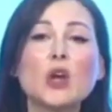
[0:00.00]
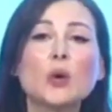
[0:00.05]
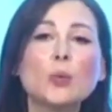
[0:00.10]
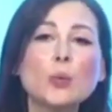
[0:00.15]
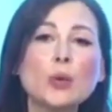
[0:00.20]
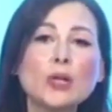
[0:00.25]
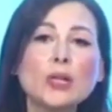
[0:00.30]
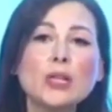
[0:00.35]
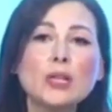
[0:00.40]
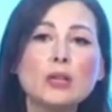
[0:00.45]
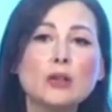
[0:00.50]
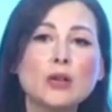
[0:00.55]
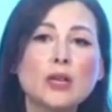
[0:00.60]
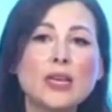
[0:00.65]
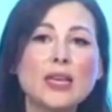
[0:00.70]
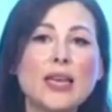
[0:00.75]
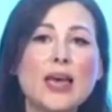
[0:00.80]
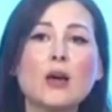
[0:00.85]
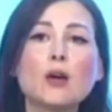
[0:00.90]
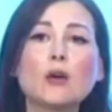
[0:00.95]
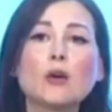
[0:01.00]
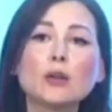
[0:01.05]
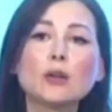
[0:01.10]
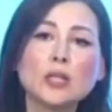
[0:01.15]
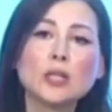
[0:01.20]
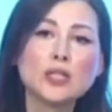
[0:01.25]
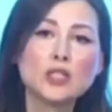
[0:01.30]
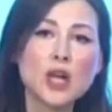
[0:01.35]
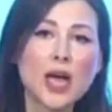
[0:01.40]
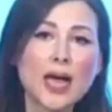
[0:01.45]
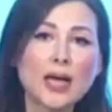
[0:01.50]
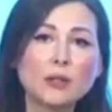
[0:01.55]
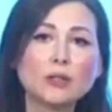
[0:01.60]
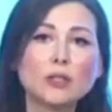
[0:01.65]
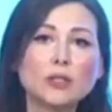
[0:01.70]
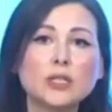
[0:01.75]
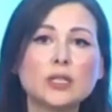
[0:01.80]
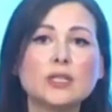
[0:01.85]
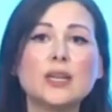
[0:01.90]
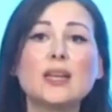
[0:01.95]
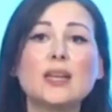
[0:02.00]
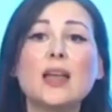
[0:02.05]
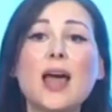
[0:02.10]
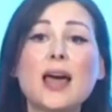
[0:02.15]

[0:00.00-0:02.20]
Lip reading: really looking at early childhood and